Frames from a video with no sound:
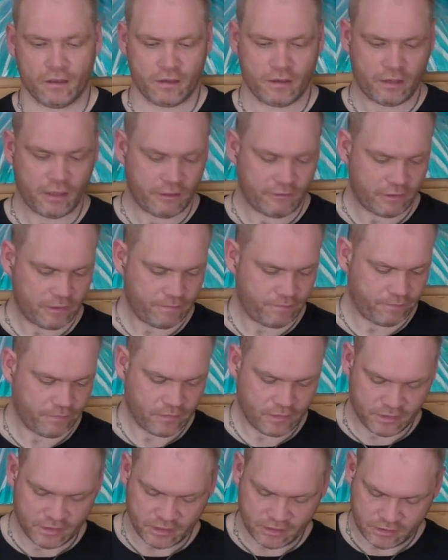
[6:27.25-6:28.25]
Now,
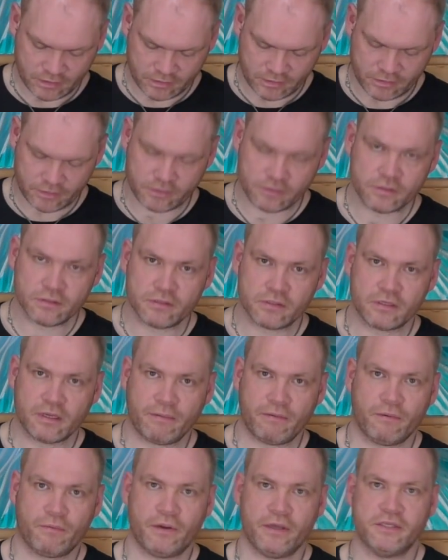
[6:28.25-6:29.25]
there's a
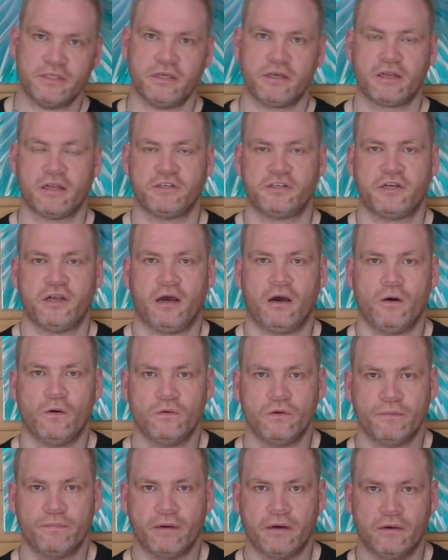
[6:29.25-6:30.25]
couple of ways you can actually
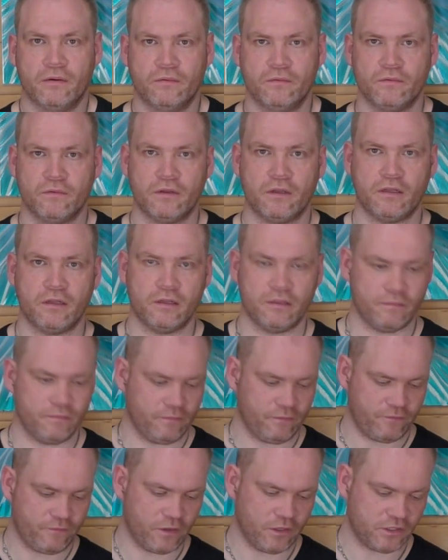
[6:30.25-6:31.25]
hold a bowl.
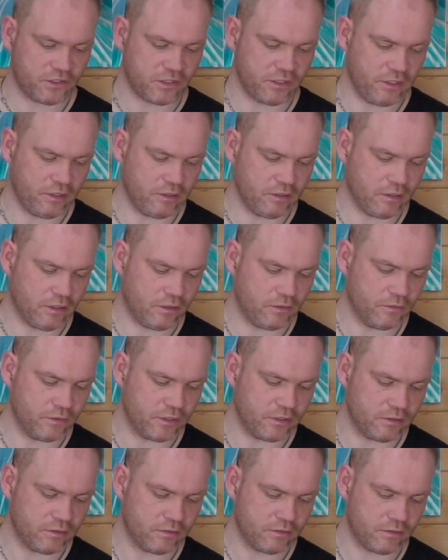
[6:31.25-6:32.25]
Firstly, you can hold
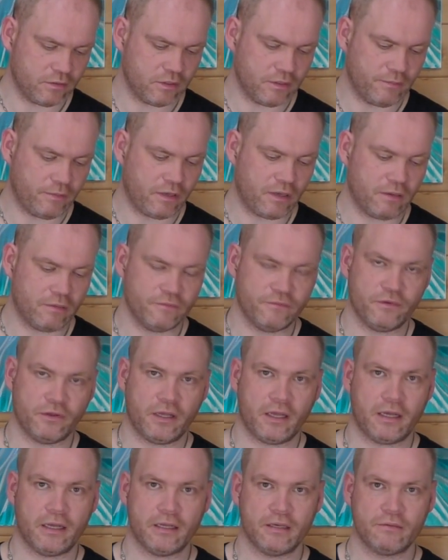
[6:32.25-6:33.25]
it in the palm of your
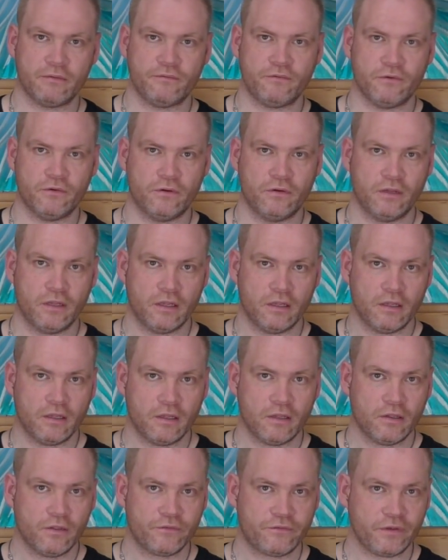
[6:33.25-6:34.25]
hand with your
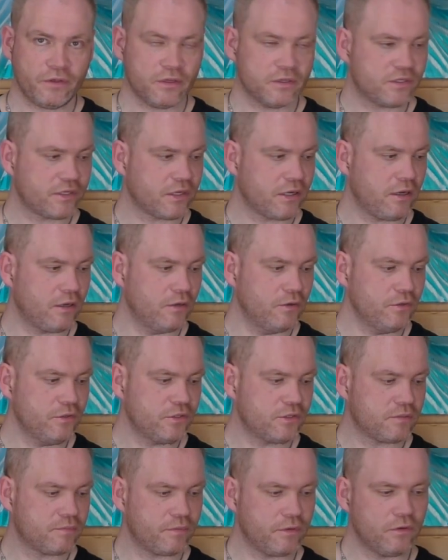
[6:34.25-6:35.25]
fingers
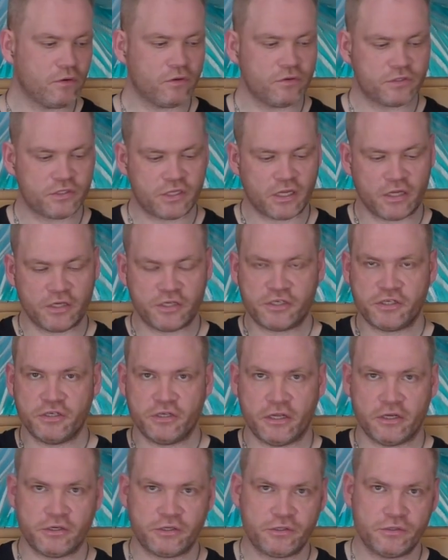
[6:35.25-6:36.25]
closed, but not touching
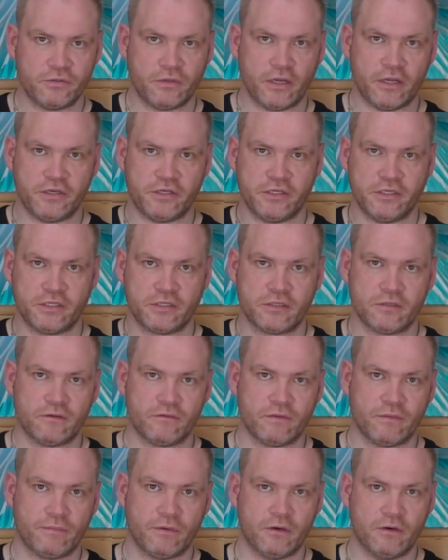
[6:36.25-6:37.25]
the actual edges of
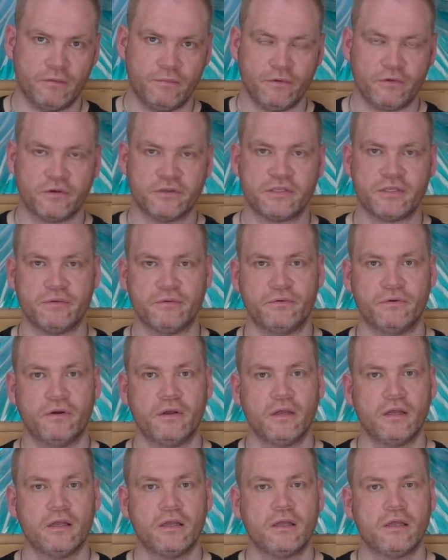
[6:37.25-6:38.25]
the bowl, because it
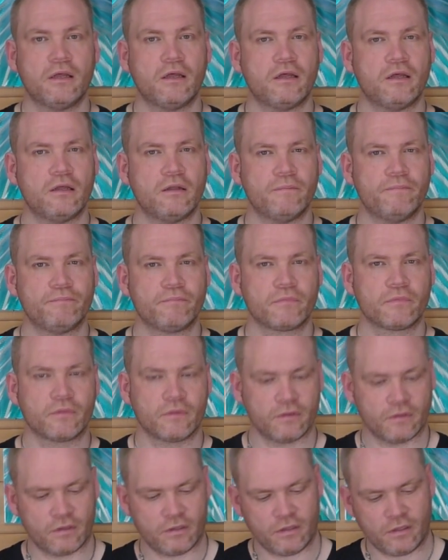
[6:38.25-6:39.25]

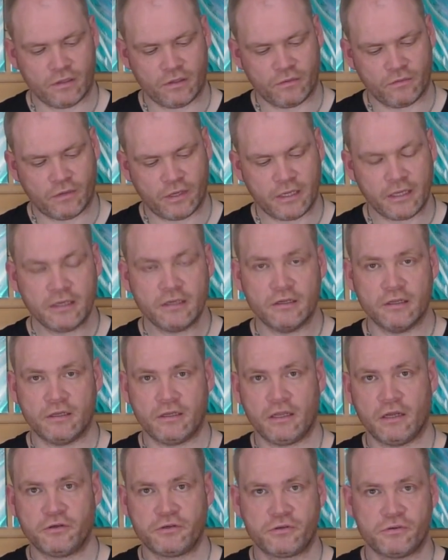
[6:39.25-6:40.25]
will hinder
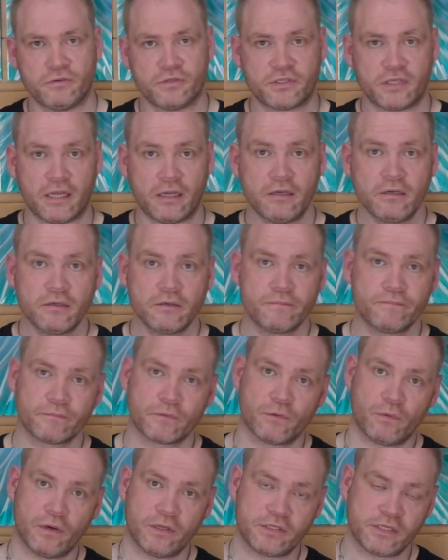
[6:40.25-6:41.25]
the actual sound
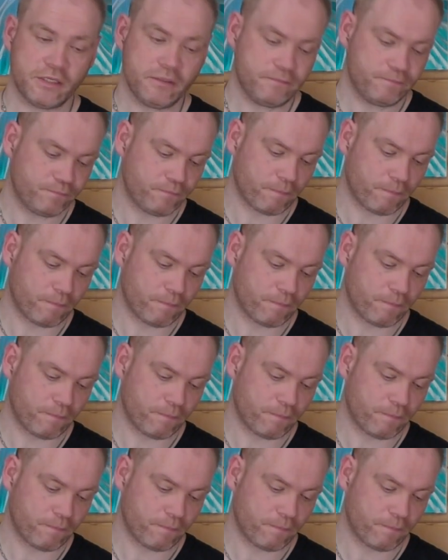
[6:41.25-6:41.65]
quality.